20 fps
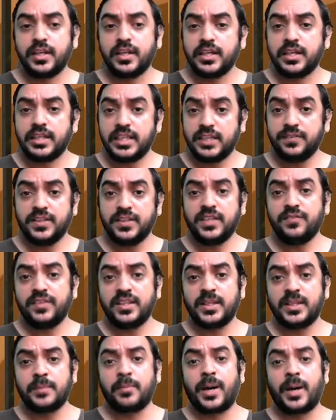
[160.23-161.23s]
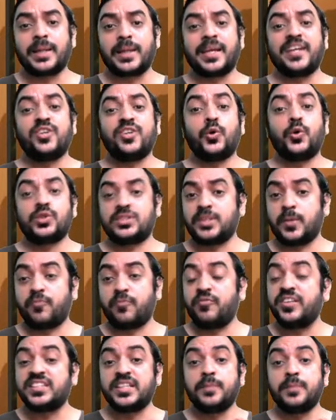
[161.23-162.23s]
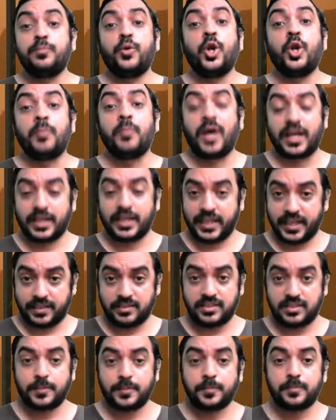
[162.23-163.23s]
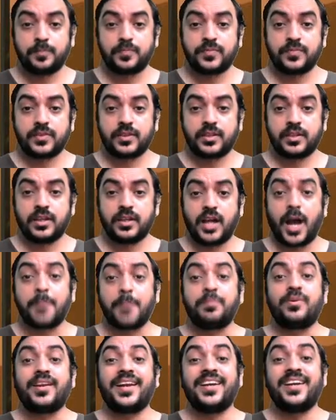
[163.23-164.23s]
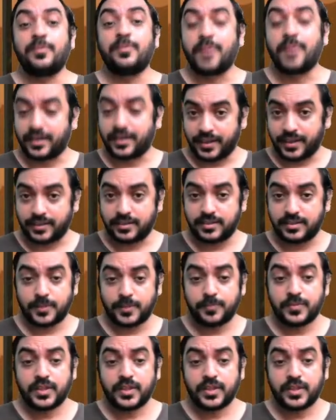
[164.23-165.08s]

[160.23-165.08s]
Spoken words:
Even when the market goes up, we say bull market, uptrend market.